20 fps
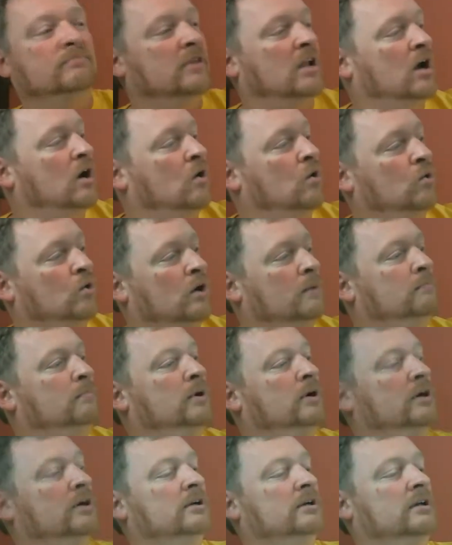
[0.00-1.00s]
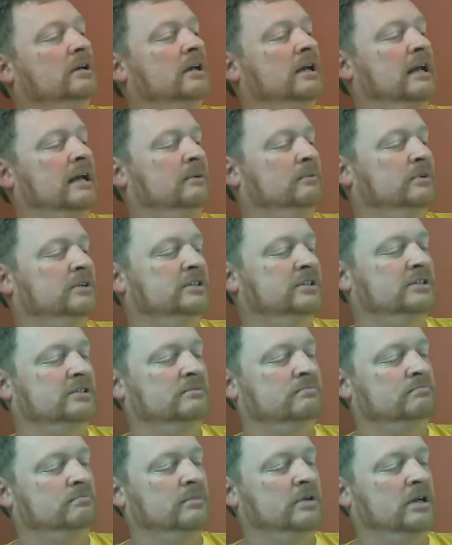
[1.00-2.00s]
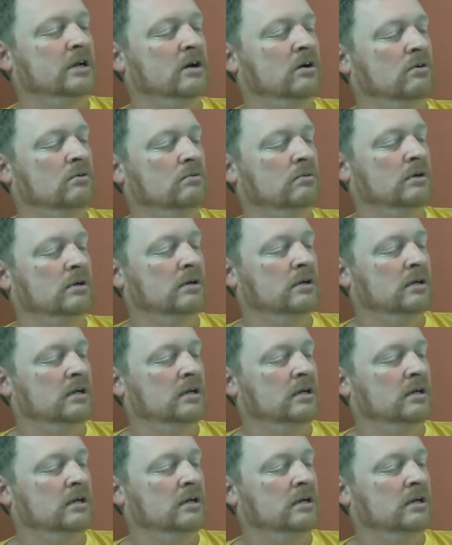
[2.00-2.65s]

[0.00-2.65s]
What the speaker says: Older book. It was, you know,